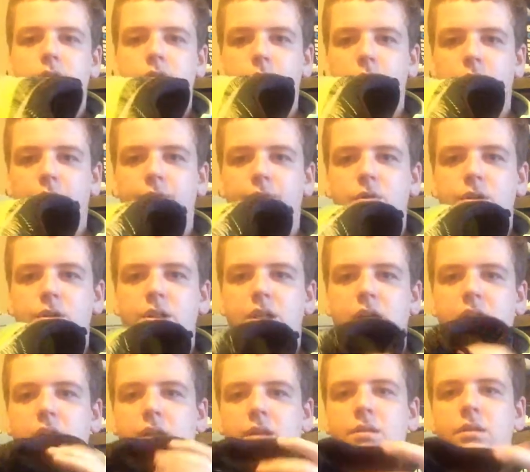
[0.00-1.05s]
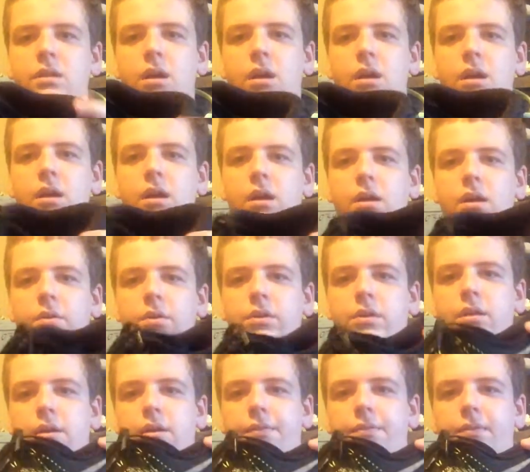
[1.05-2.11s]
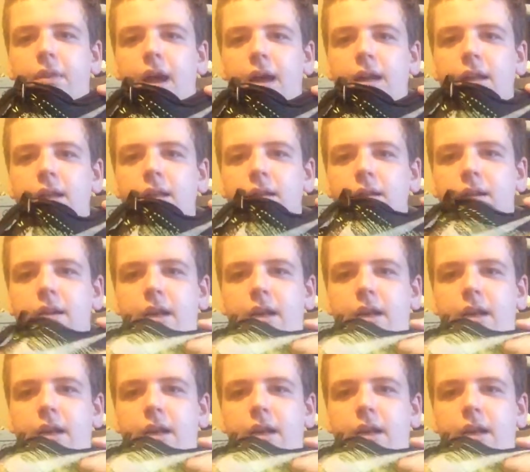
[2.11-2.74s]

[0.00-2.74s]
2014 with the Flyknit.